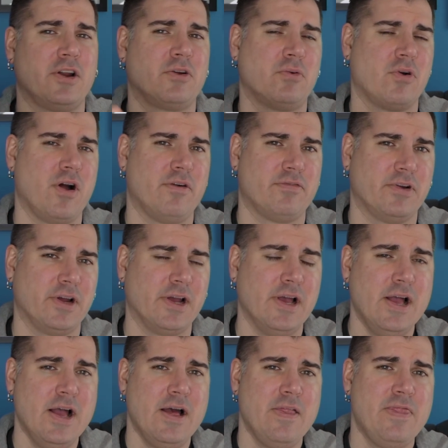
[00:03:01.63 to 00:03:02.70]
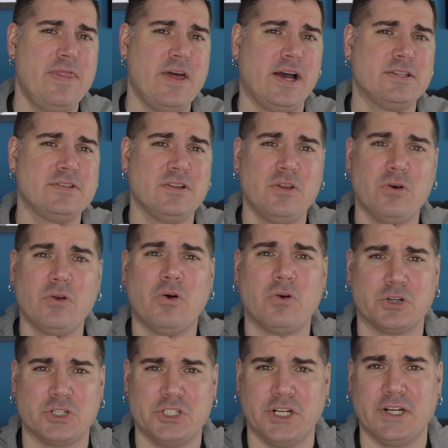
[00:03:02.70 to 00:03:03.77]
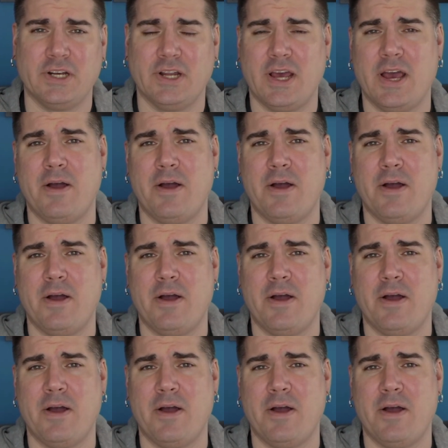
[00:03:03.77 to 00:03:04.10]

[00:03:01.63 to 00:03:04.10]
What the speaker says: product we're offering. That's a load of horseshit.